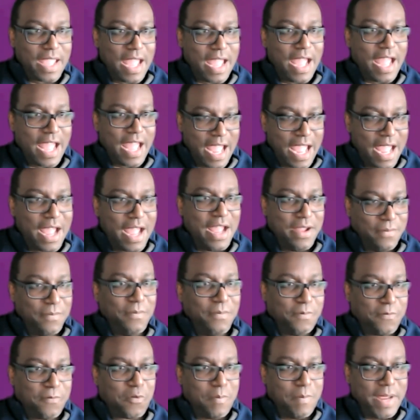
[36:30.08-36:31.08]

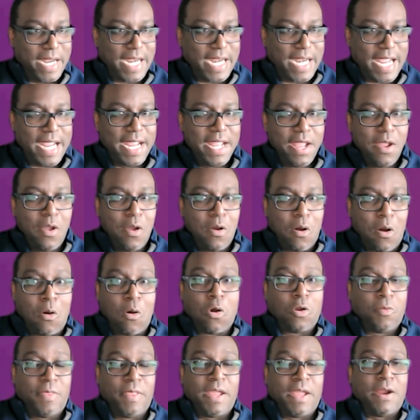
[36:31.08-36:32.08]
for many,
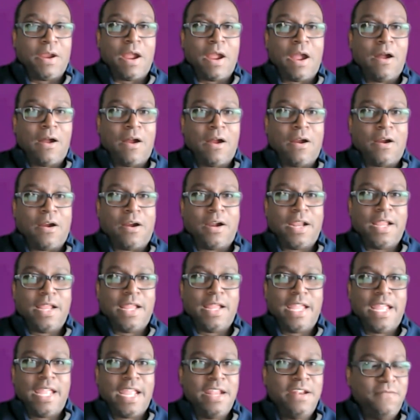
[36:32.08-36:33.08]
or they are
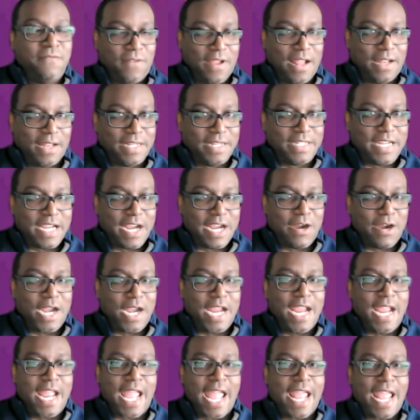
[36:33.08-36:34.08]

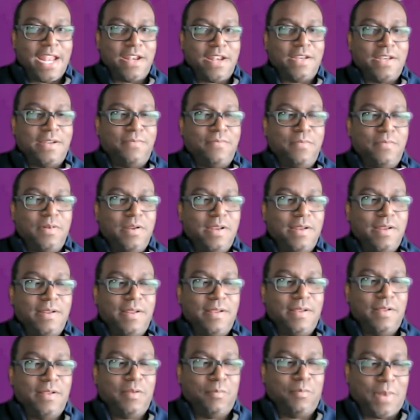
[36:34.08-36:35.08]
involuntary,
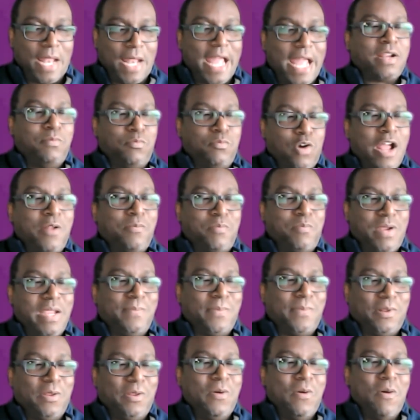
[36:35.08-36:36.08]
Black and brown
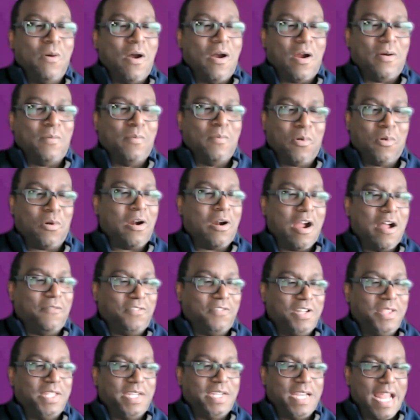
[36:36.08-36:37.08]
people who are more
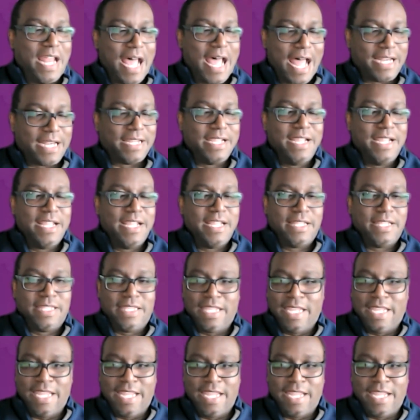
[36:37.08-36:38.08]
often than not
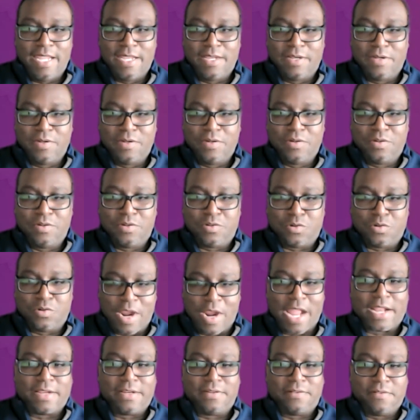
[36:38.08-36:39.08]
the
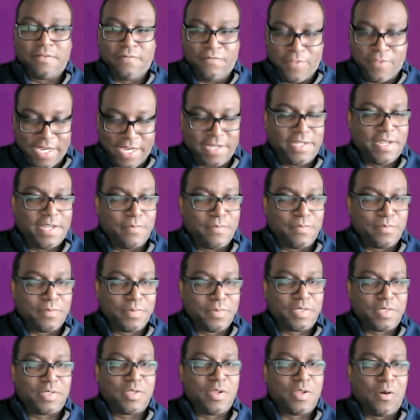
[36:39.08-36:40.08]
direct
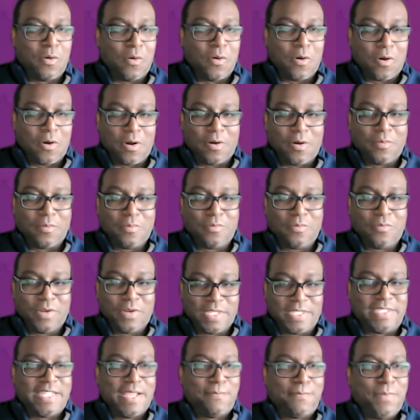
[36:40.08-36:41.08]
victims or
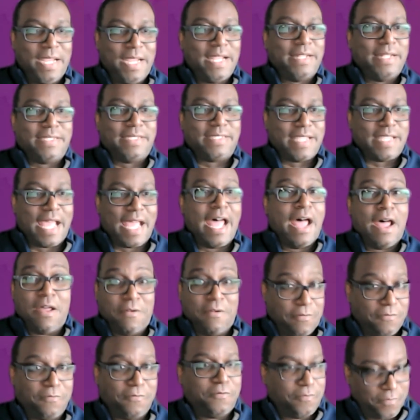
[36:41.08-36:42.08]
recipients
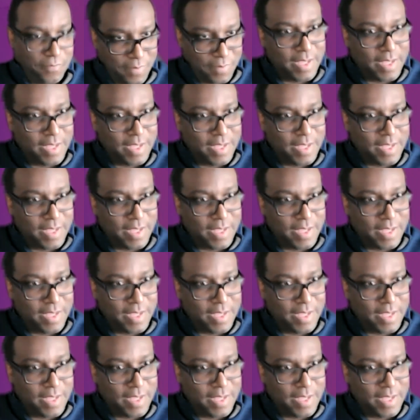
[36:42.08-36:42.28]
of